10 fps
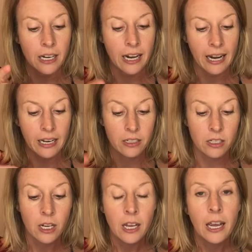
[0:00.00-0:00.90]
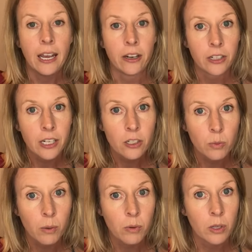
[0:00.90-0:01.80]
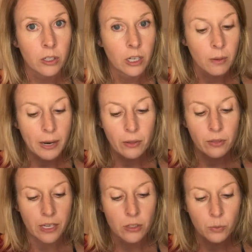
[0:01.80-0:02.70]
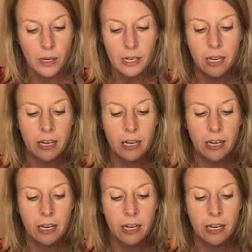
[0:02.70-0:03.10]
in hand. Area is what we're learning about this week,